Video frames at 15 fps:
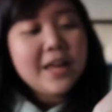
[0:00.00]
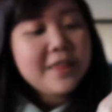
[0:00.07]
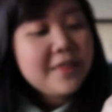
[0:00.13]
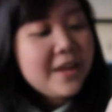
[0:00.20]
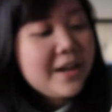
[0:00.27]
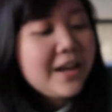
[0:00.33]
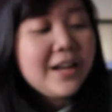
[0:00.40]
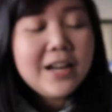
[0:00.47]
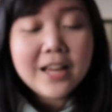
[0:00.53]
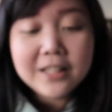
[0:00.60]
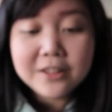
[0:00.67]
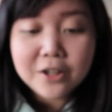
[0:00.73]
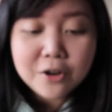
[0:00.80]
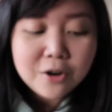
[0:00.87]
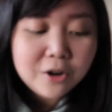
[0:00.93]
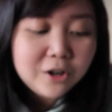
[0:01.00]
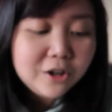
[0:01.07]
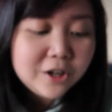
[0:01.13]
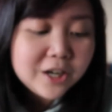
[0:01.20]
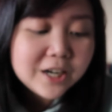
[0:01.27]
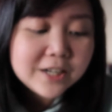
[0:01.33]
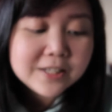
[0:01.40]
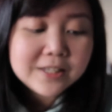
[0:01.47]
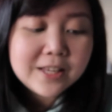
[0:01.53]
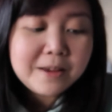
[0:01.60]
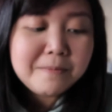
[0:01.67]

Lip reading: And then, I like the color kasi